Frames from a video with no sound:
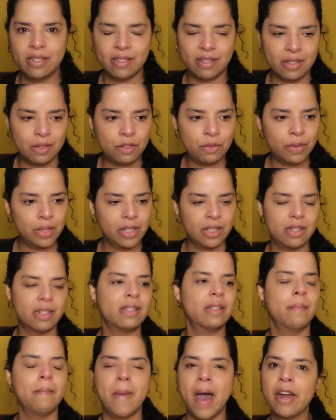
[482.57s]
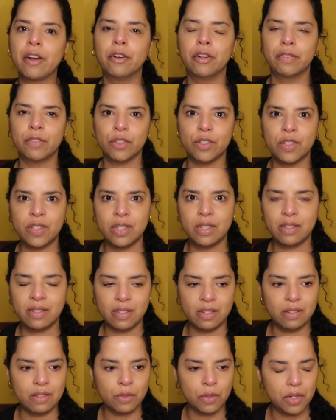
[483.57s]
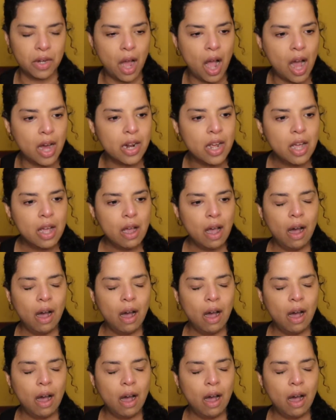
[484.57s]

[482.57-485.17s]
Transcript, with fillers: because it really doesn't matter if they're citizens or not,